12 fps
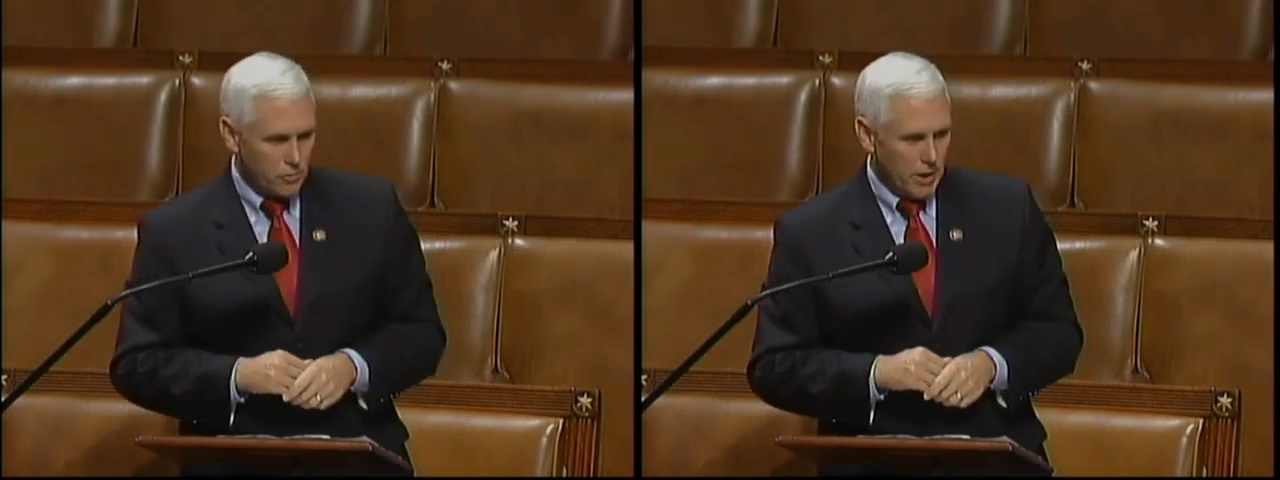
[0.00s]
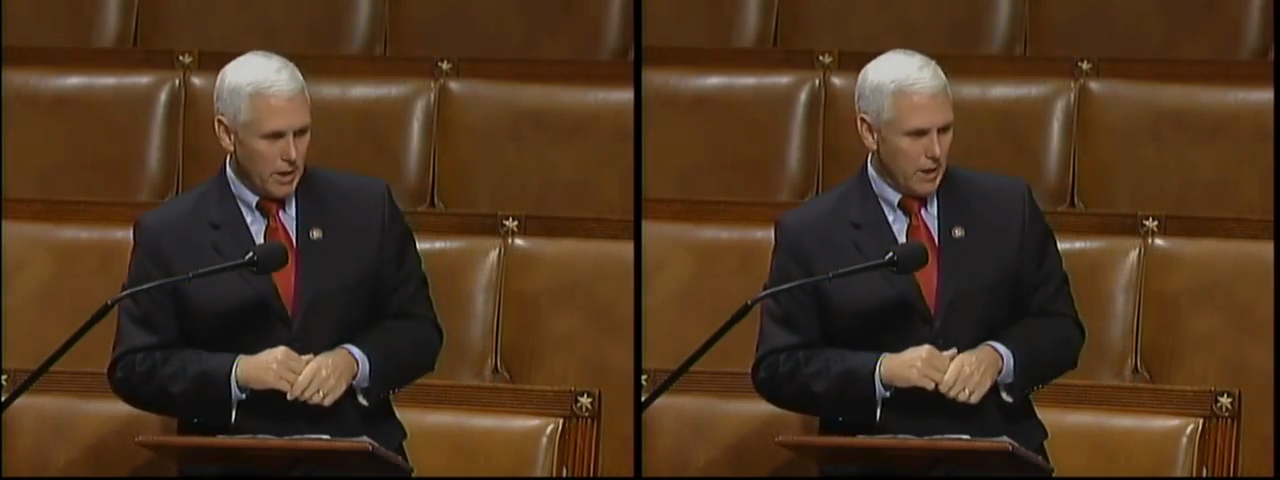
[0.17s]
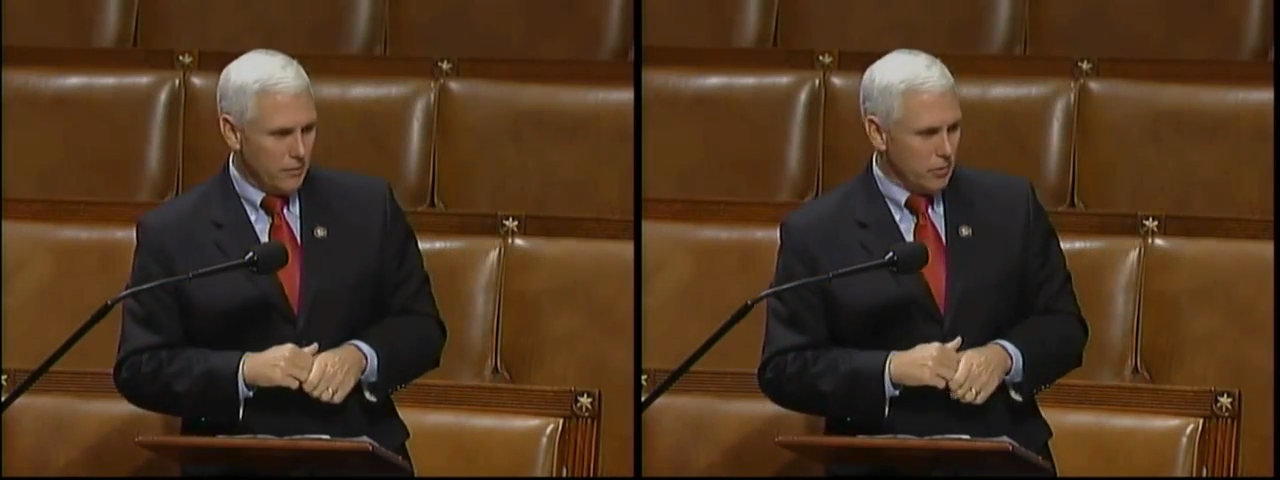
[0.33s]

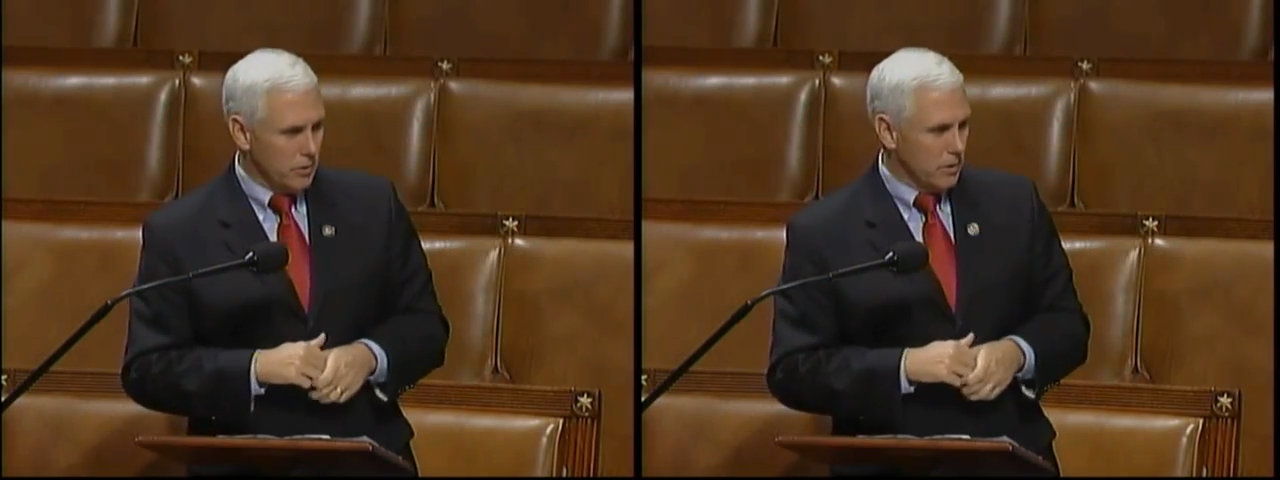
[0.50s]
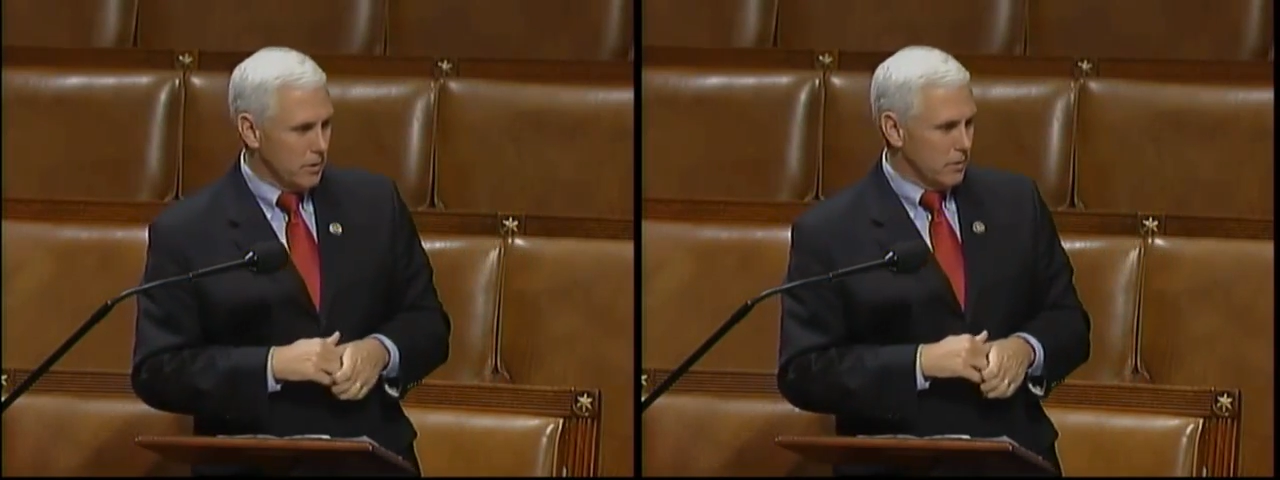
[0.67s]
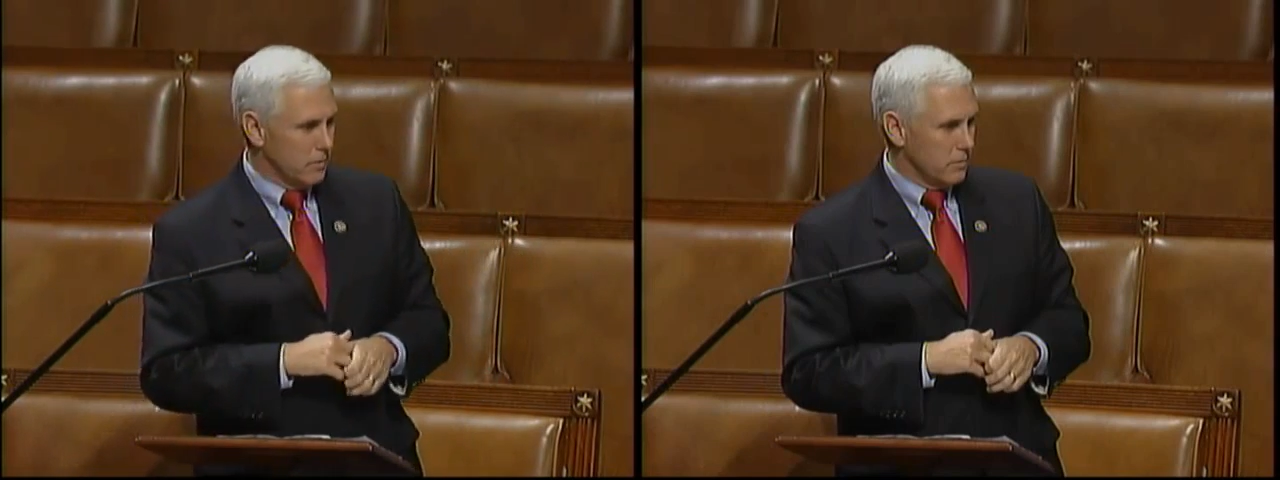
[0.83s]
right after
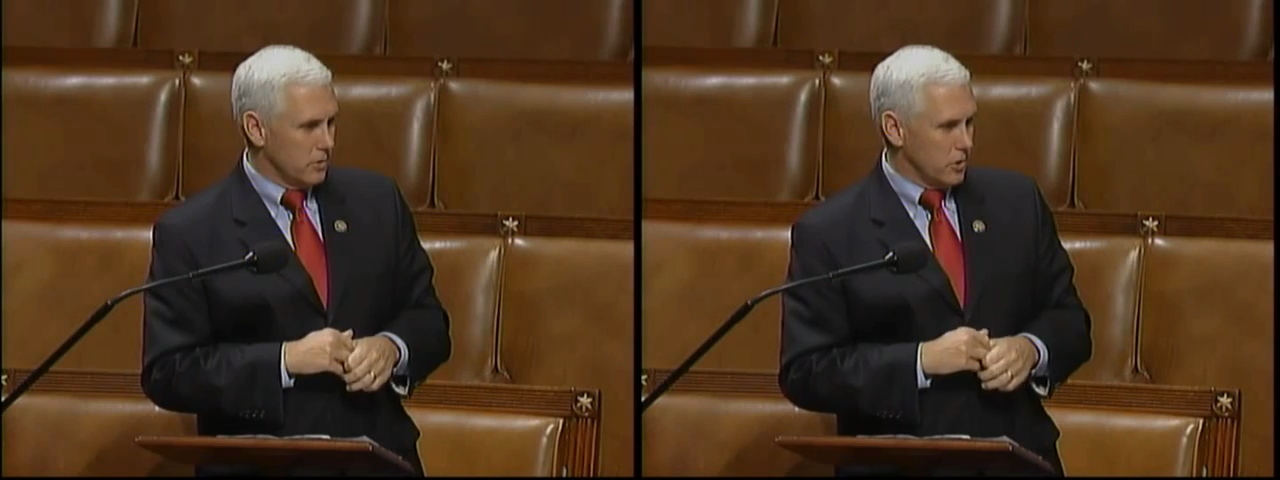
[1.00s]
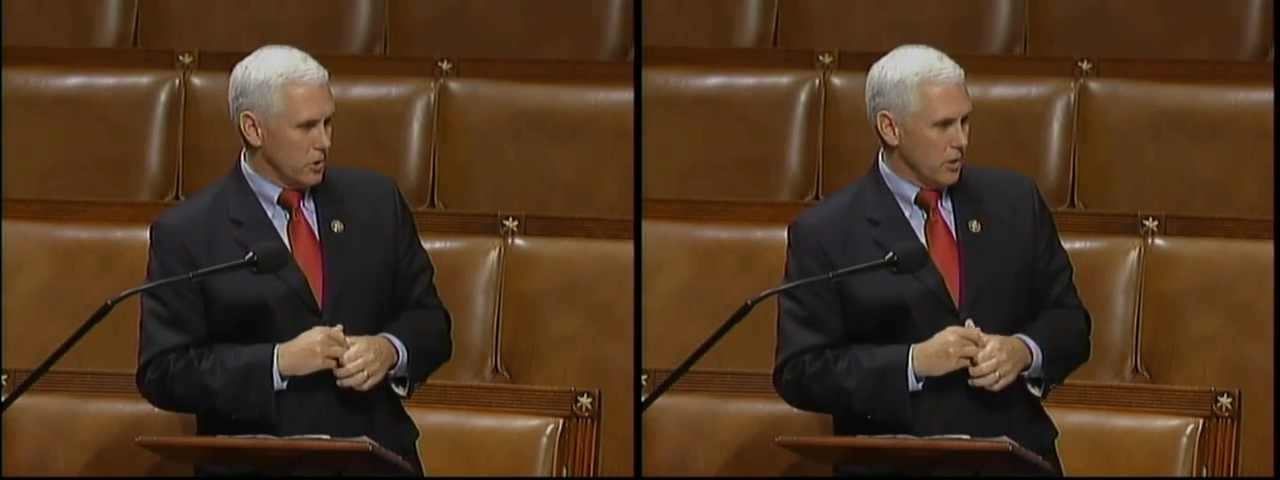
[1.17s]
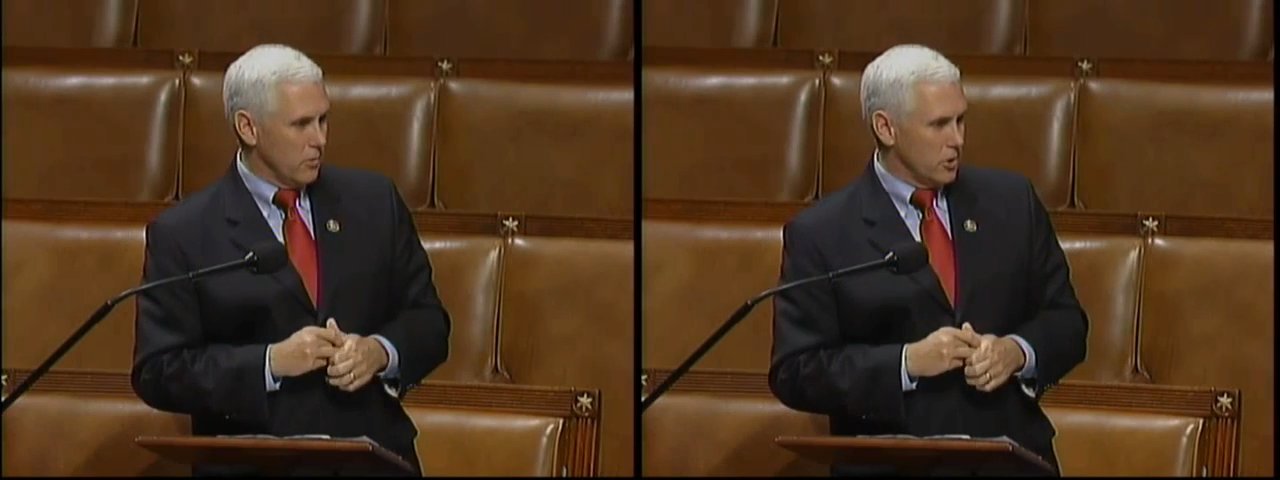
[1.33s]
the
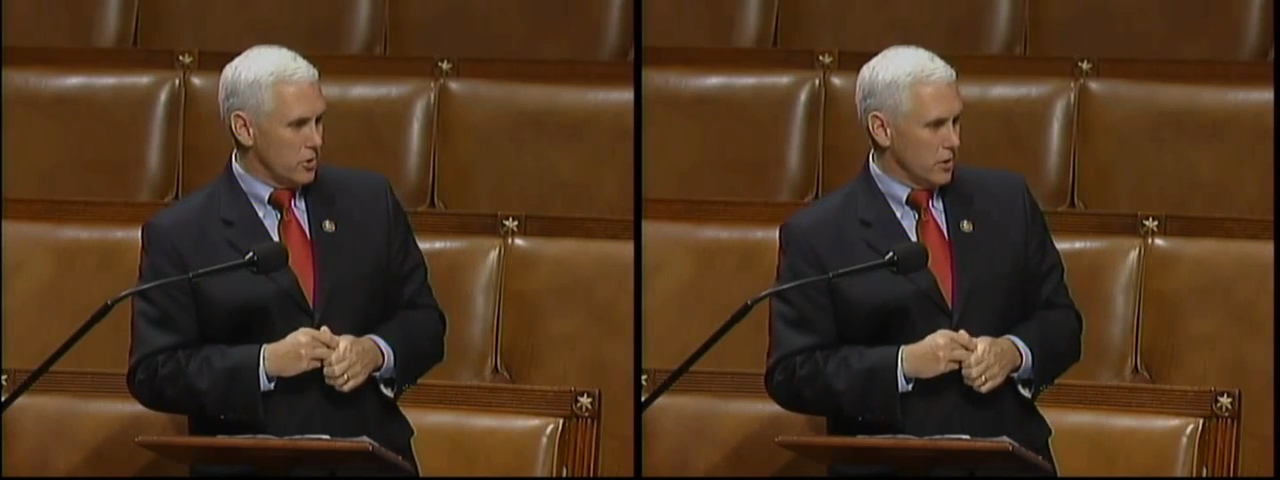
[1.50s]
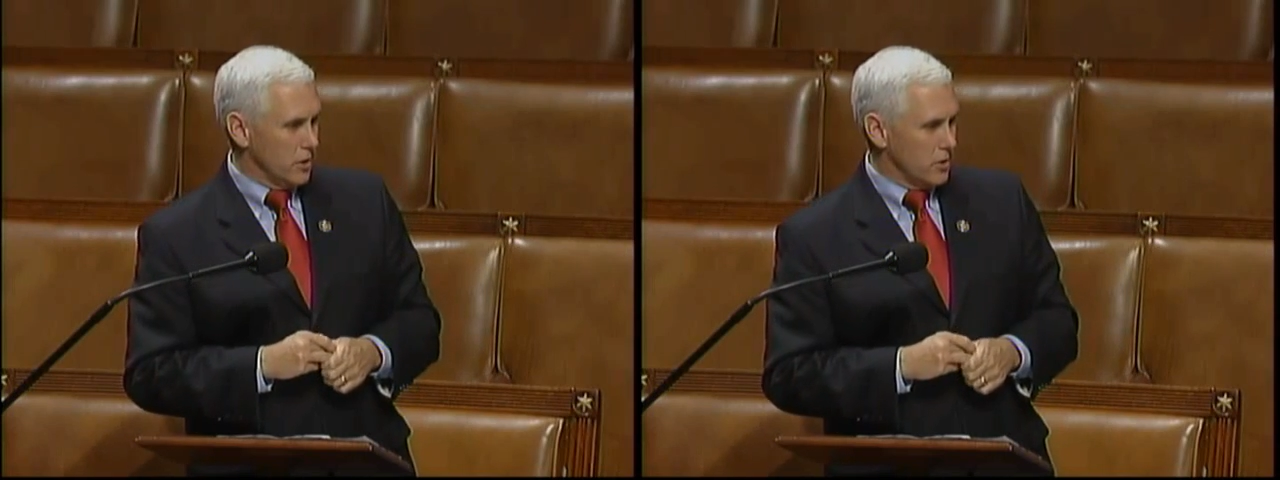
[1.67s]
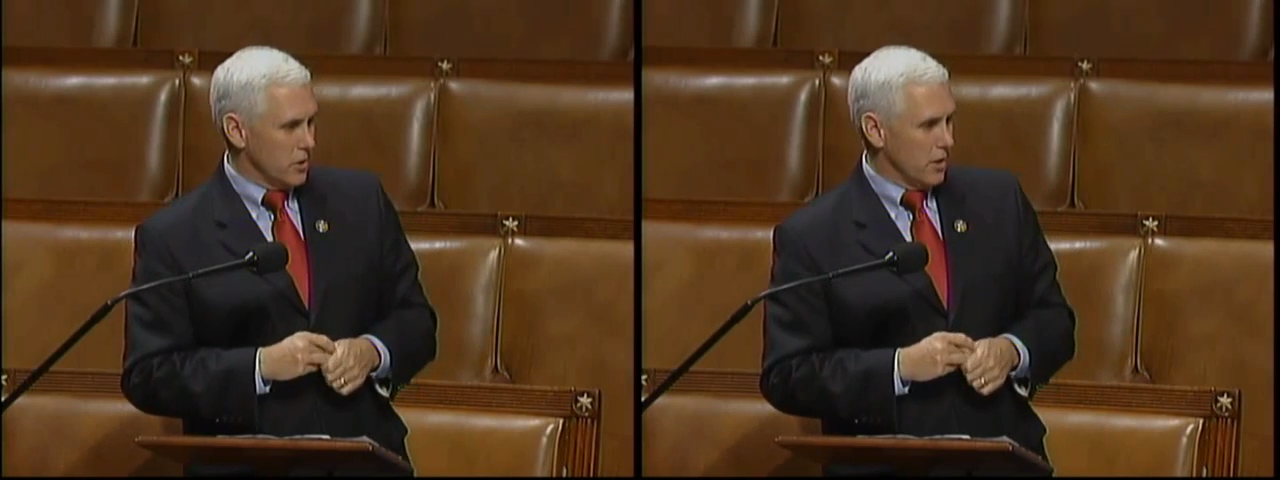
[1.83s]
distinguished
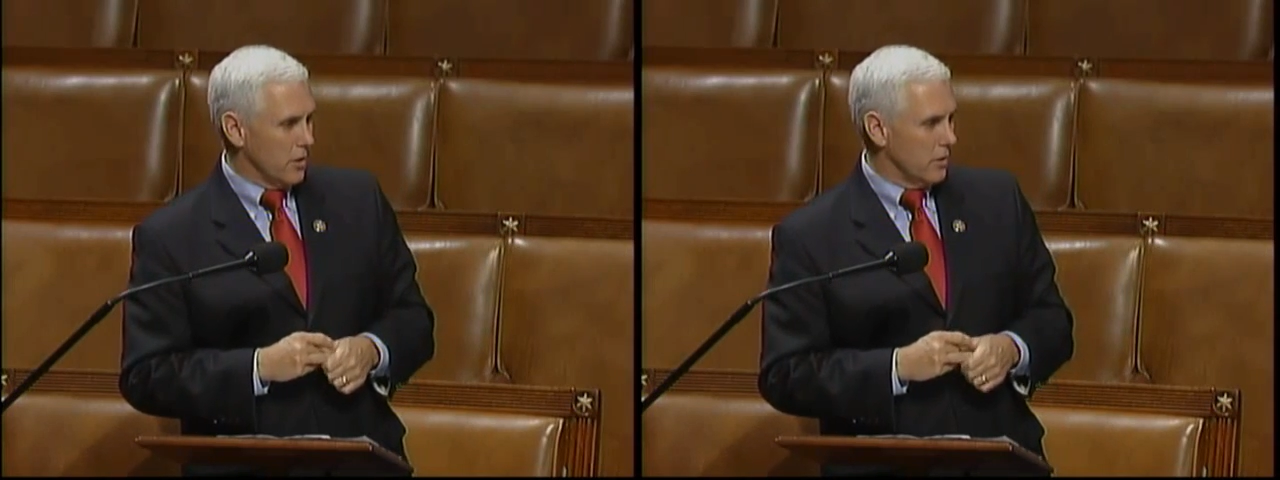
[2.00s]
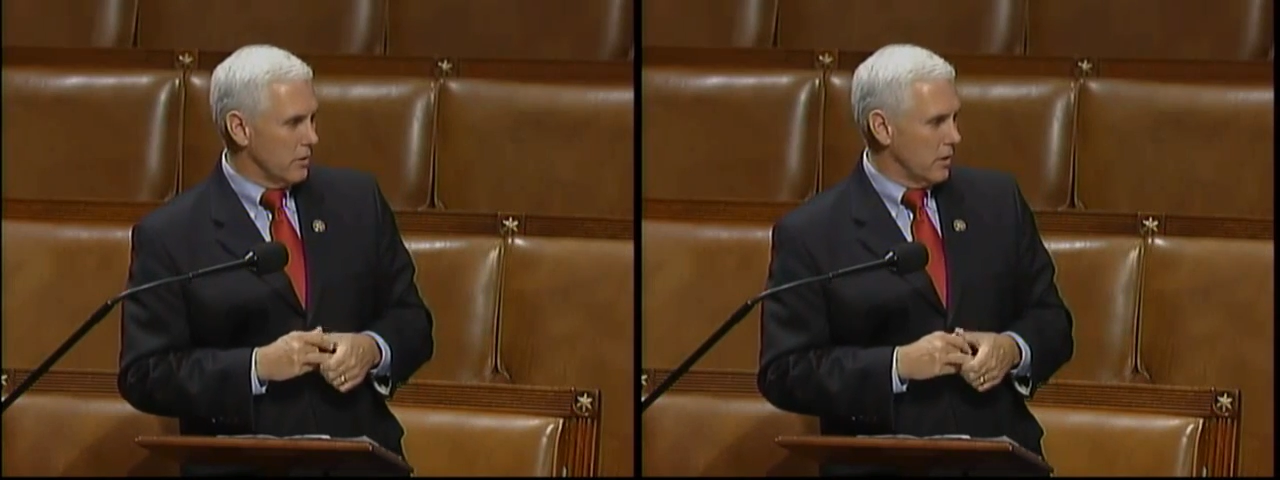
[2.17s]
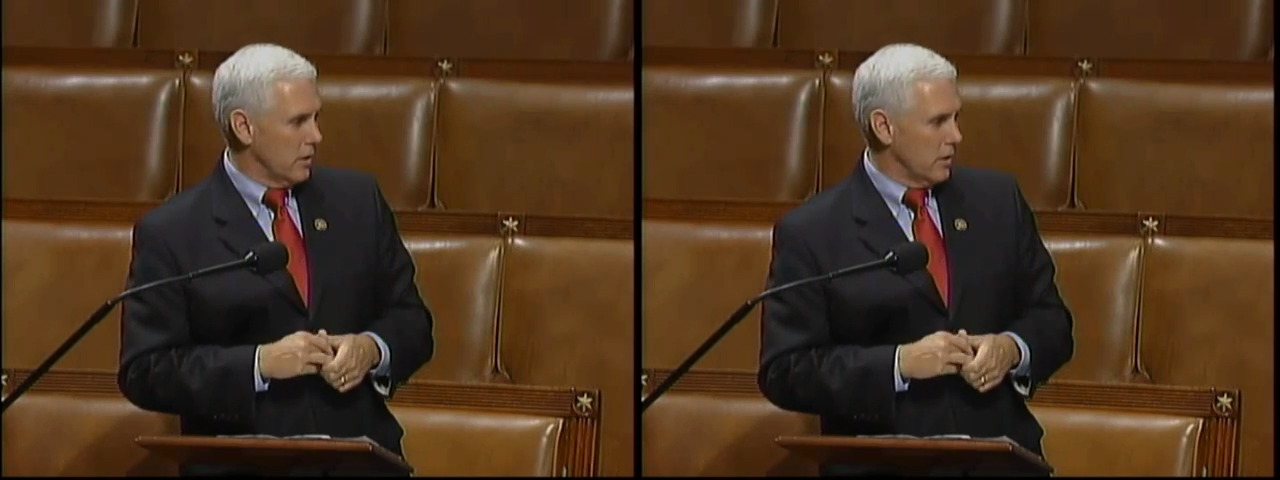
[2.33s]
senator